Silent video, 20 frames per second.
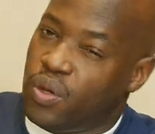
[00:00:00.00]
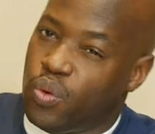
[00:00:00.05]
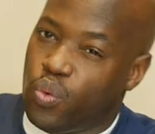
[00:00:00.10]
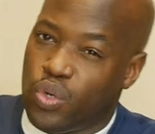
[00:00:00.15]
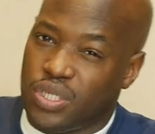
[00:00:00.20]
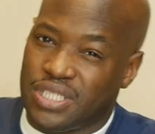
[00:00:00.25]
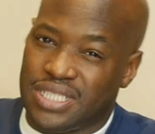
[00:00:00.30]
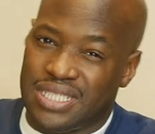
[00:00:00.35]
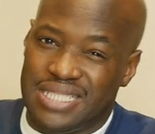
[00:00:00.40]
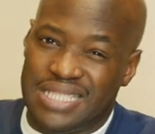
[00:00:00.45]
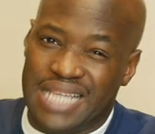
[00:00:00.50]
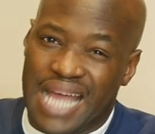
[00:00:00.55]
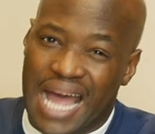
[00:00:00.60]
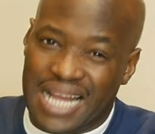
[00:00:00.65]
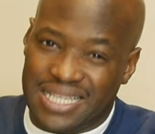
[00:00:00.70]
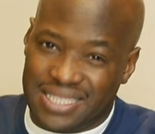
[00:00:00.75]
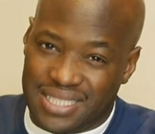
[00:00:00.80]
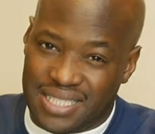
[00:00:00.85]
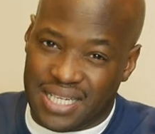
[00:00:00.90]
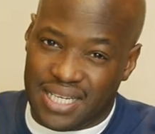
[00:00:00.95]
was
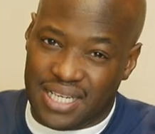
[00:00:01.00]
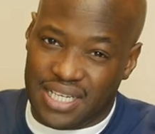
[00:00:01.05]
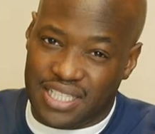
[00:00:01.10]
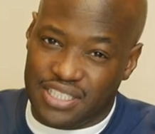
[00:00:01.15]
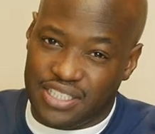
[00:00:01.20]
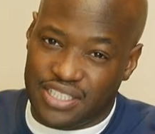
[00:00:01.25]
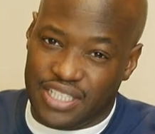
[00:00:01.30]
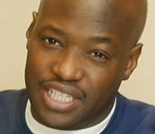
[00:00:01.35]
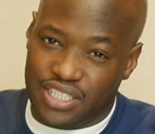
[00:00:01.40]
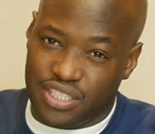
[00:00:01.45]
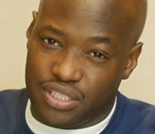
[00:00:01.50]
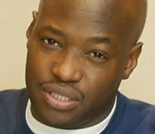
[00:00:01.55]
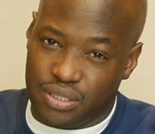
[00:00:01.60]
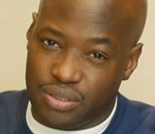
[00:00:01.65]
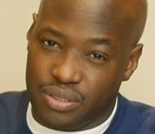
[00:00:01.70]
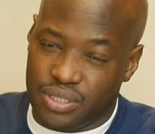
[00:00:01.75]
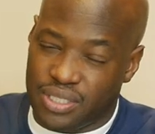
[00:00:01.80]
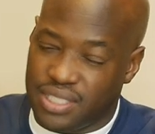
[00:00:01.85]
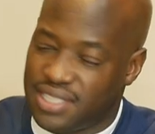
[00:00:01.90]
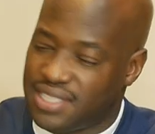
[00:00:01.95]
not
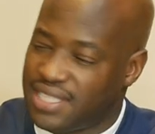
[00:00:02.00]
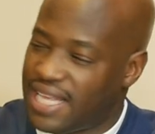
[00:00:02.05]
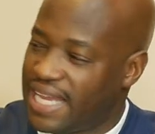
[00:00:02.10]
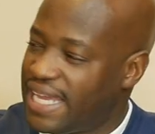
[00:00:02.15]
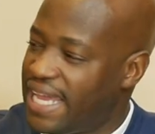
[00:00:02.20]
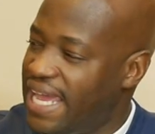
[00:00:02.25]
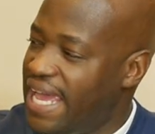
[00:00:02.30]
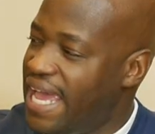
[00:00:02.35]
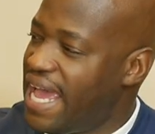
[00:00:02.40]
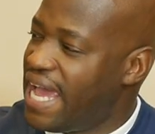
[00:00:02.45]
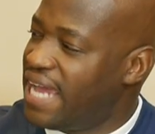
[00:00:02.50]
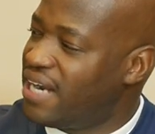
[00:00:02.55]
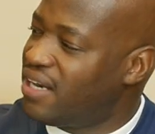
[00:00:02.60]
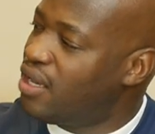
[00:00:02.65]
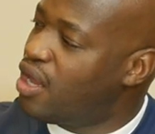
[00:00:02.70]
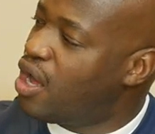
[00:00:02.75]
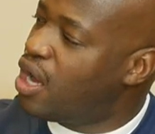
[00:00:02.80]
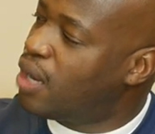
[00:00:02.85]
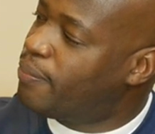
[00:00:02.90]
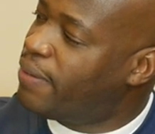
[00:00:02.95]
digital. It's like an
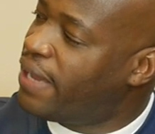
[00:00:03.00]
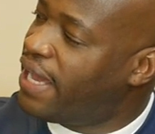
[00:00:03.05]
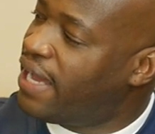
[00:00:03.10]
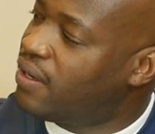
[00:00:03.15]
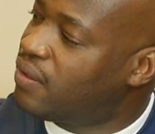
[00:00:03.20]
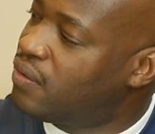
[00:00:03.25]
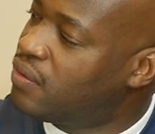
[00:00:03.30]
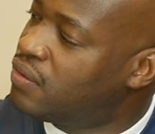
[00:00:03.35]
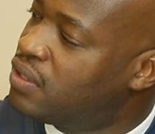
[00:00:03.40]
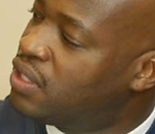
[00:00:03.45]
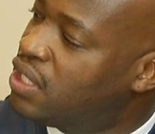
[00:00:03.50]
analog panel,